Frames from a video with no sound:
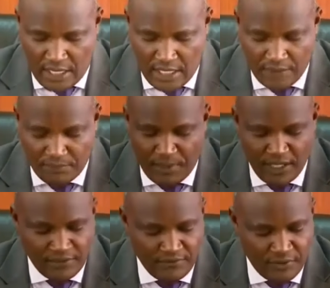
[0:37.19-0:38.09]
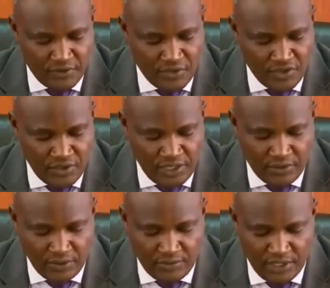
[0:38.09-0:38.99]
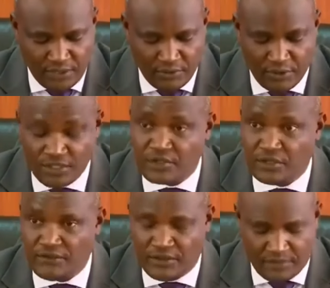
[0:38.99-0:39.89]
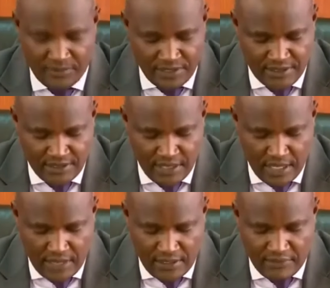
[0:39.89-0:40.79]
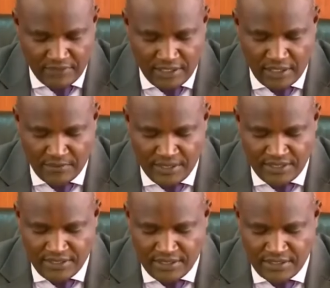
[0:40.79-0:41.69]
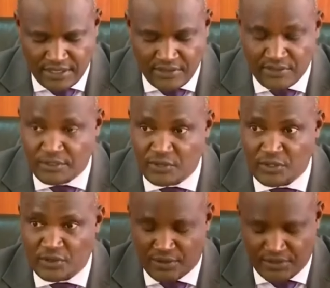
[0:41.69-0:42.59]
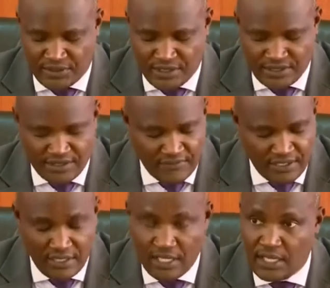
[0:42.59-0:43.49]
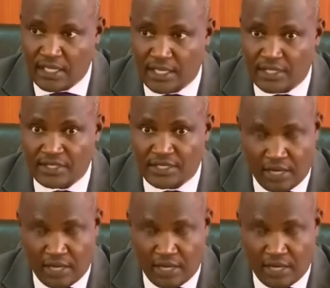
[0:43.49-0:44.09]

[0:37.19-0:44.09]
and impactful socio-economic and political developments that have taken place in this country between 2007 and